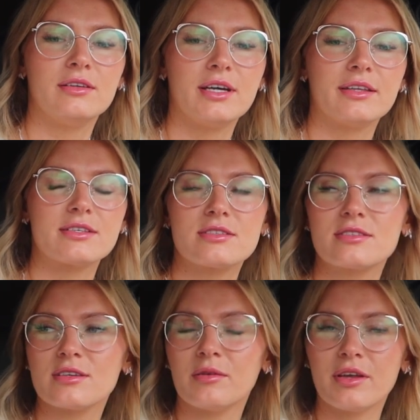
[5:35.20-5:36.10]
Yeah,
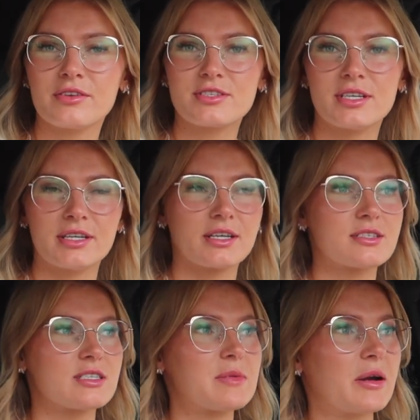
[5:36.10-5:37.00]
that's another city
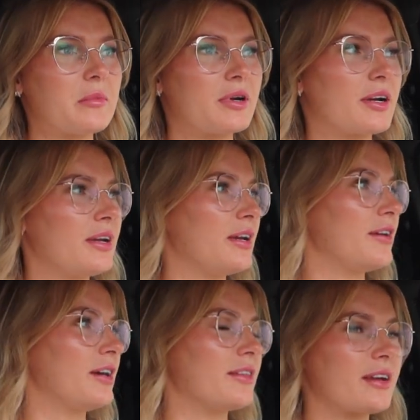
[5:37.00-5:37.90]
next to Spartanburg area.